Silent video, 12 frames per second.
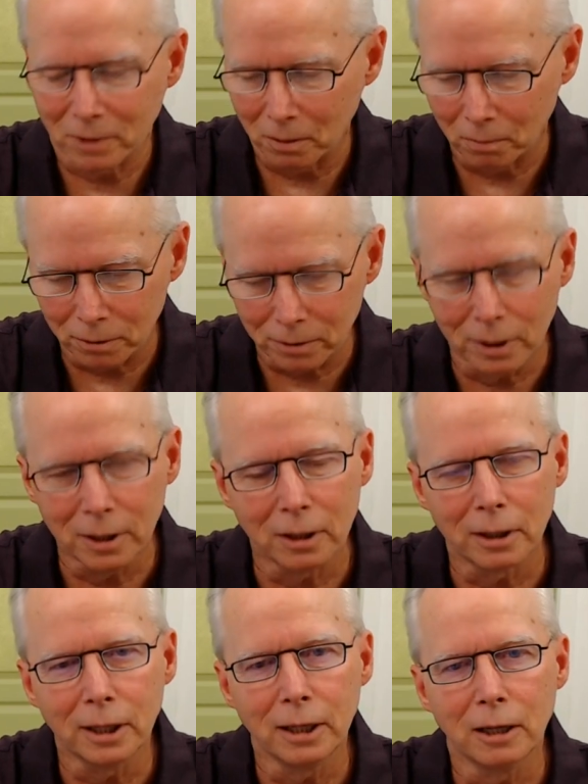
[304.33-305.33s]

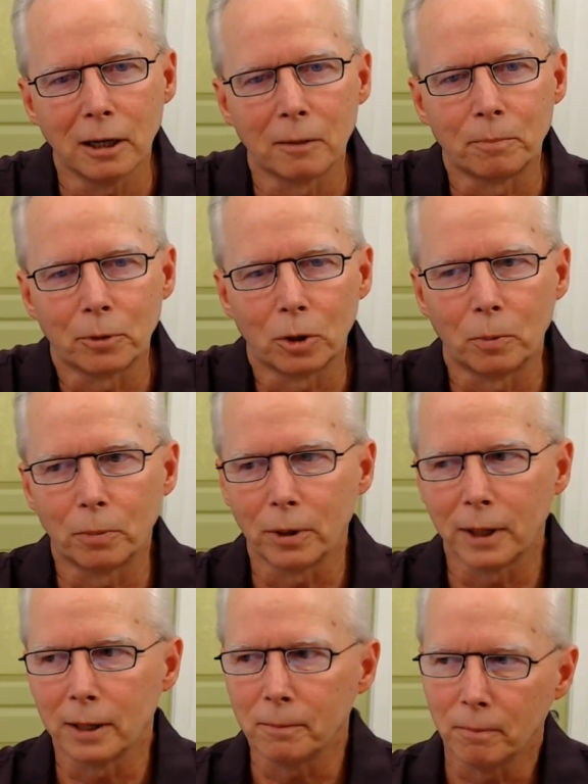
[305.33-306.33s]
completely
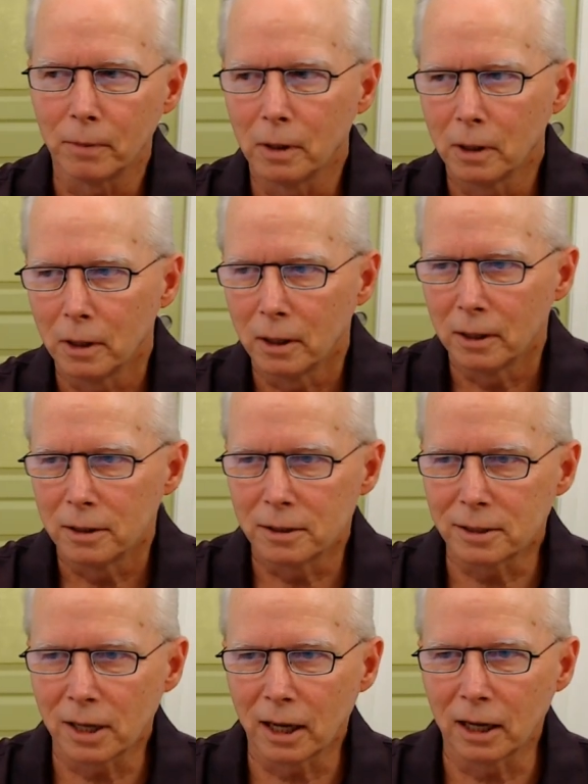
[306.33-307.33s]
appropriate
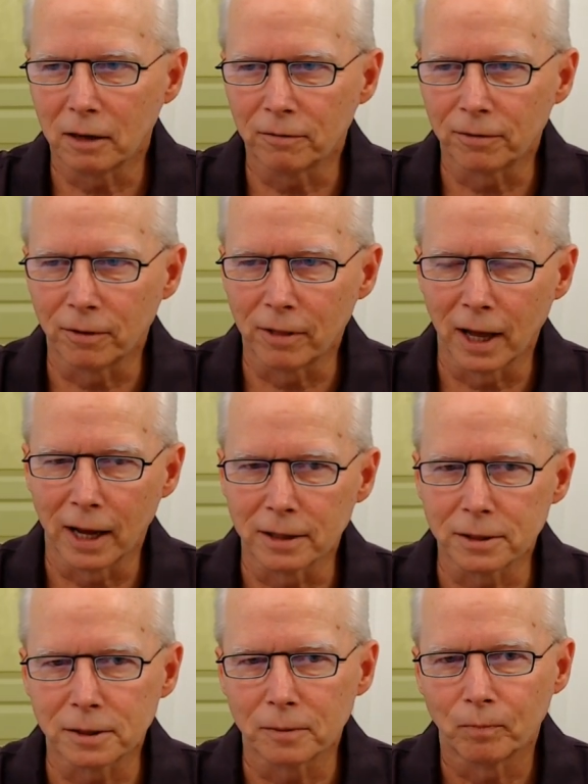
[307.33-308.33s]
saying for
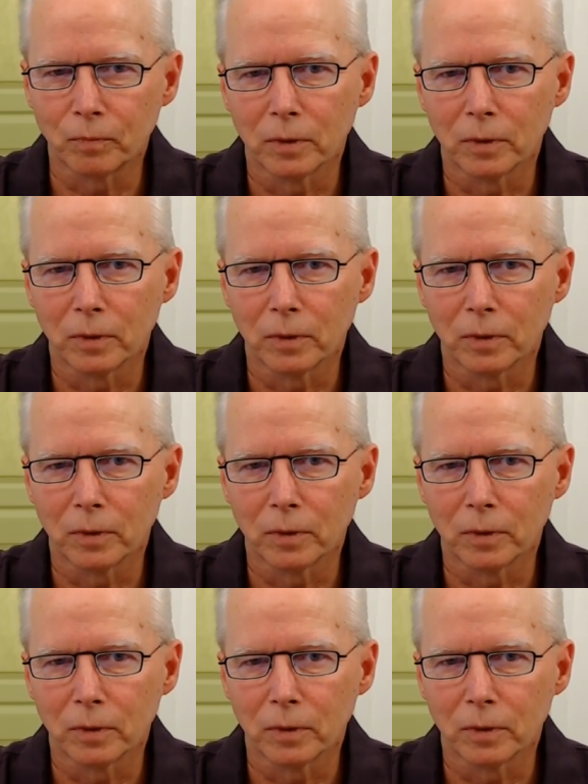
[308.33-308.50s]
this.